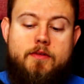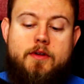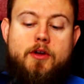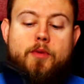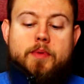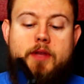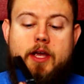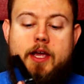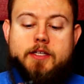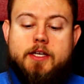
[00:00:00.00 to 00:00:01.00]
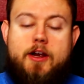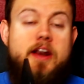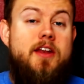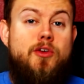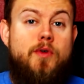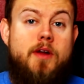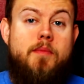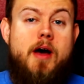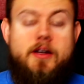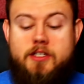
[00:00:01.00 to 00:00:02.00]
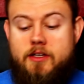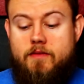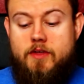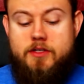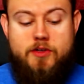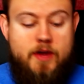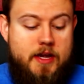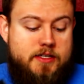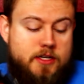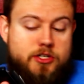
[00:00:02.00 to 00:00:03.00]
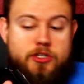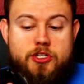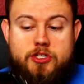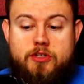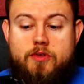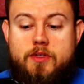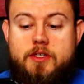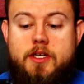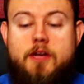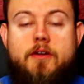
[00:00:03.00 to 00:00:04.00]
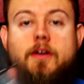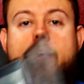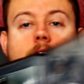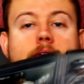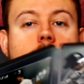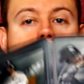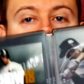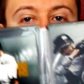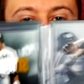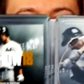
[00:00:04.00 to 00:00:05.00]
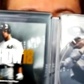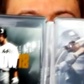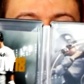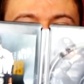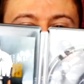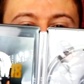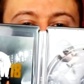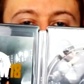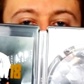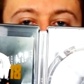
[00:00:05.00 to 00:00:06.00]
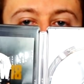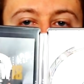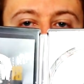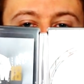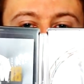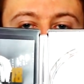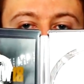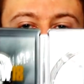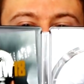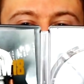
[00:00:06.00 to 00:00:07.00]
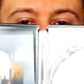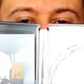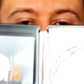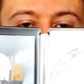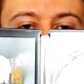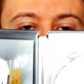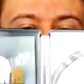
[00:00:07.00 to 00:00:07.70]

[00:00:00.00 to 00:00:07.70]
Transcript: Let me open the case here. I didn't do an unboxing of this, so I guess I should just do this here and now. See Aaron Judge in there, and you got the